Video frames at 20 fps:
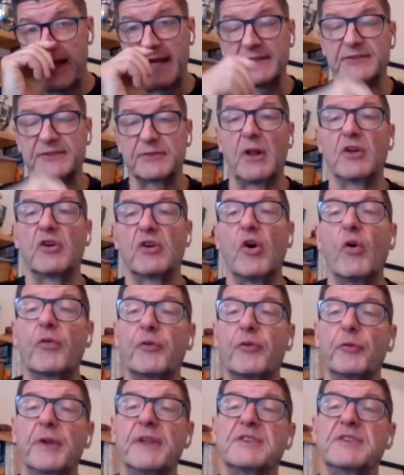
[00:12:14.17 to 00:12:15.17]
And so I'll go
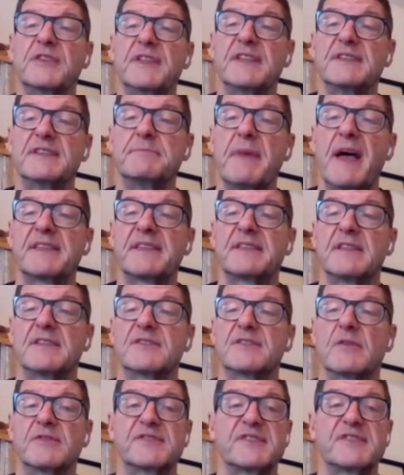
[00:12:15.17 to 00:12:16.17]
through each of these methods.
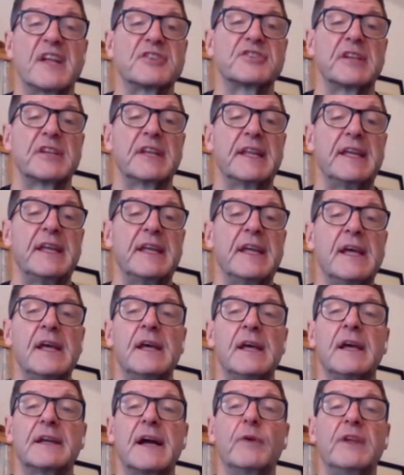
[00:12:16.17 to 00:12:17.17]
So essentially,
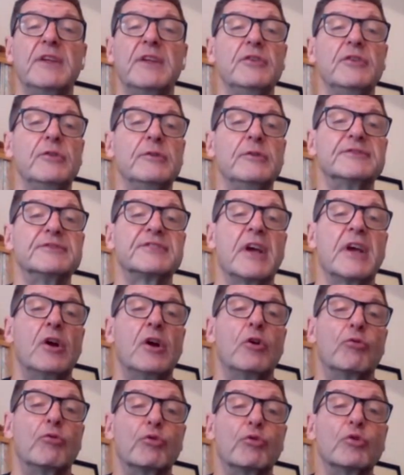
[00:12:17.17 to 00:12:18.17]
we use
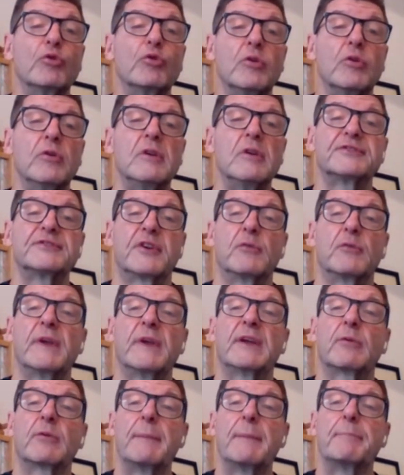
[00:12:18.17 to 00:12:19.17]
rules, or we
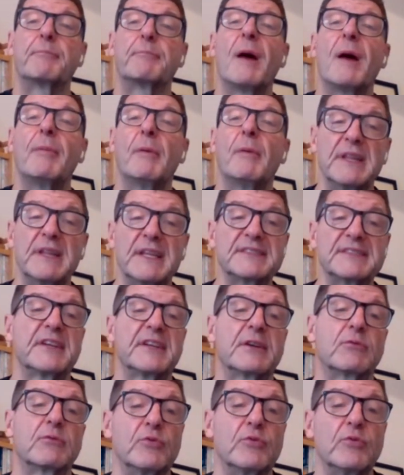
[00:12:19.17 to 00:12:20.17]
create
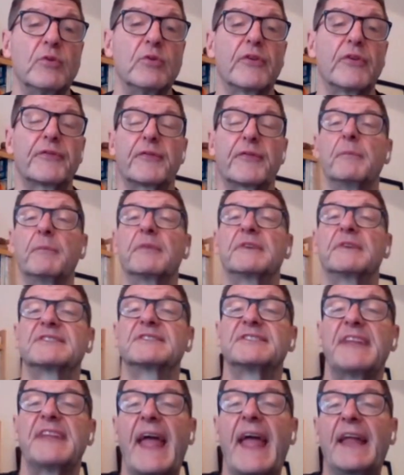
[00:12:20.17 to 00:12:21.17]
probabilistic rules from
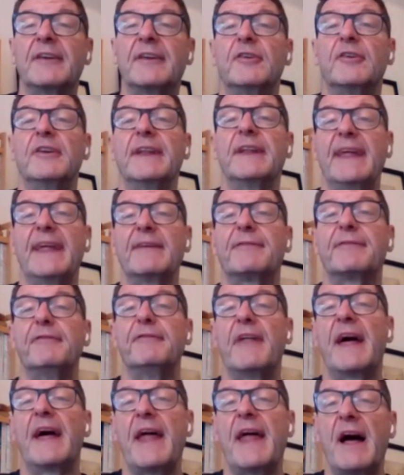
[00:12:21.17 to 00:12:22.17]
standard
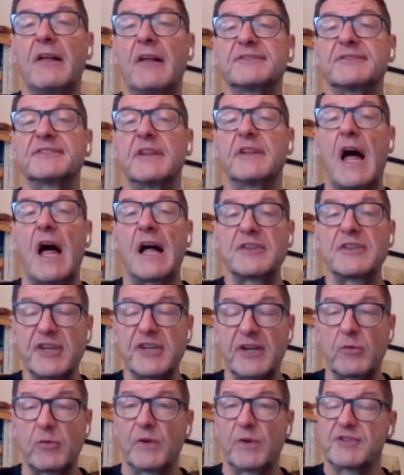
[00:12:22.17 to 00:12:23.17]
if-then-else
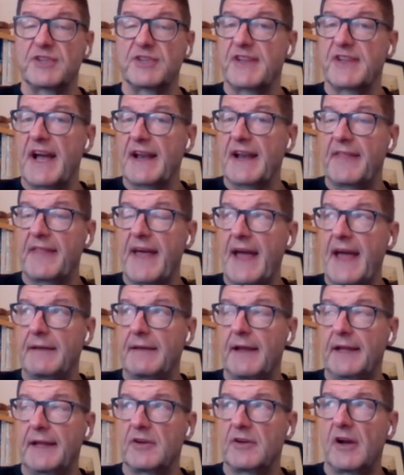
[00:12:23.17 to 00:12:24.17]
logic, which is kind of that
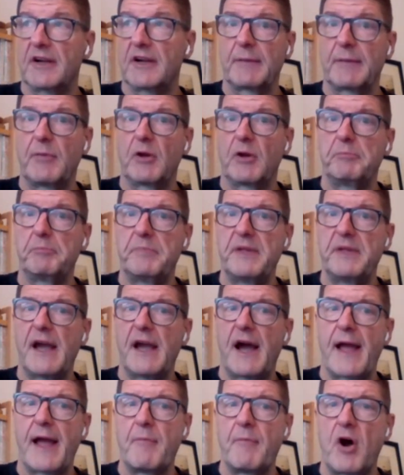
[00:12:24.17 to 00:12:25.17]
I talked about
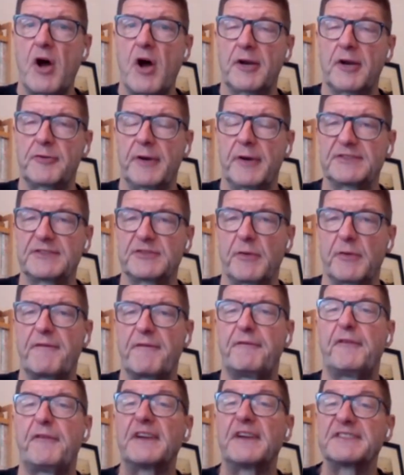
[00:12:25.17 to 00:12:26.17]
BI monitoring. So we
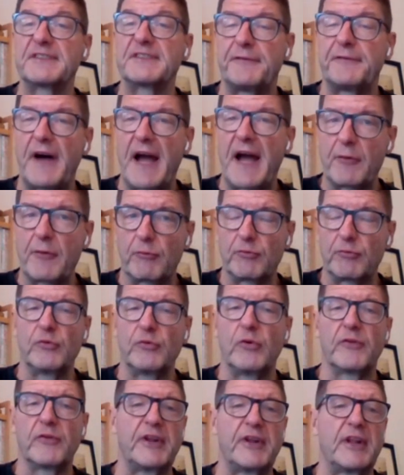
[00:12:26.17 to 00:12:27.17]
fuzzify the
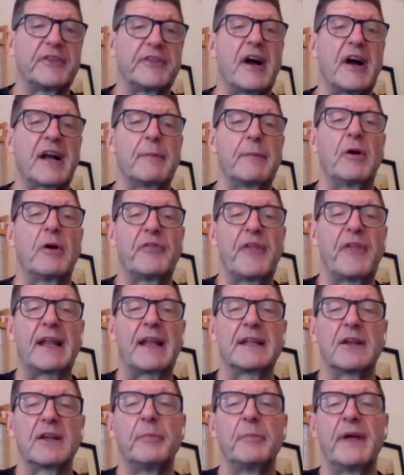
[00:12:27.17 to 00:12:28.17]
rules, and I'll talk about that a
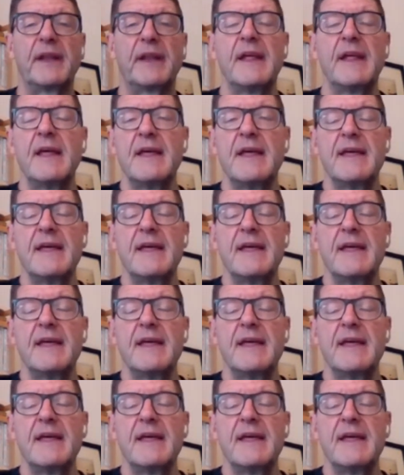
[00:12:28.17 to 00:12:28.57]
little bit.